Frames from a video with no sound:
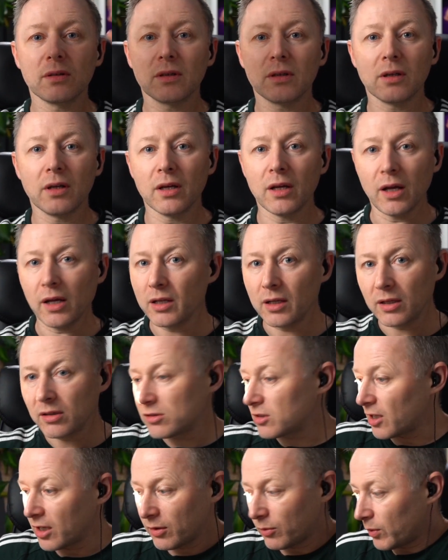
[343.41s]
"Right," and
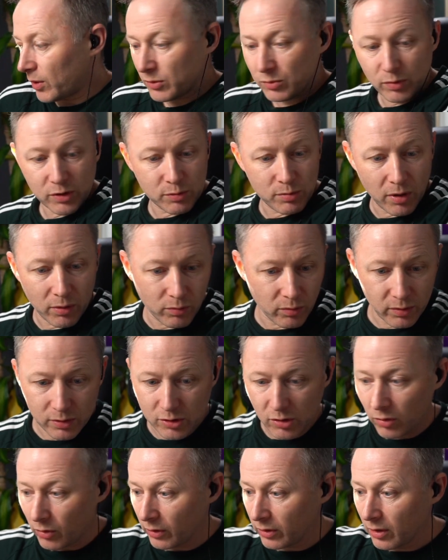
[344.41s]
he's like, "Where's
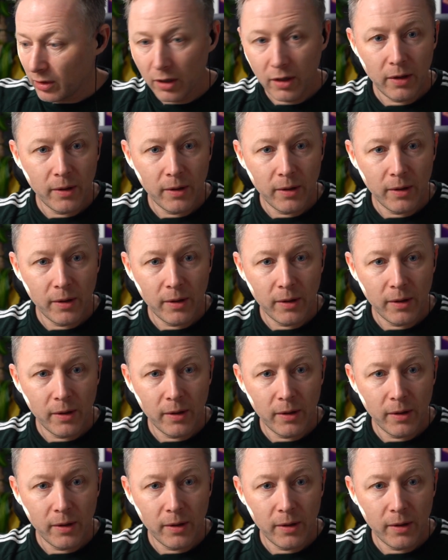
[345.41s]
the horn?"